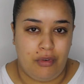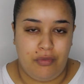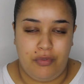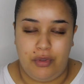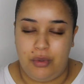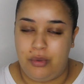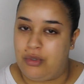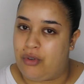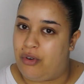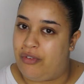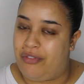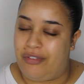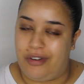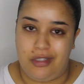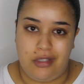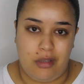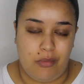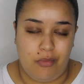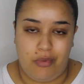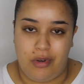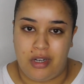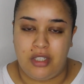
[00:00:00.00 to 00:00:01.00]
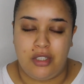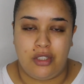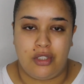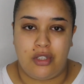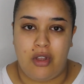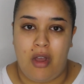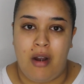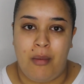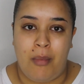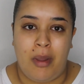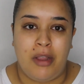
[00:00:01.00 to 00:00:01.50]
reviews or first impressions
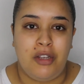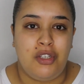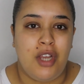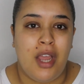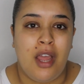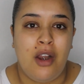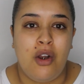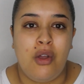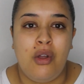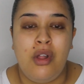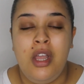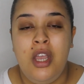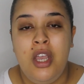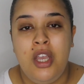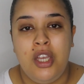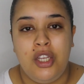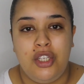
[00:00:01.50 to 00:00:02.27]
on my channel,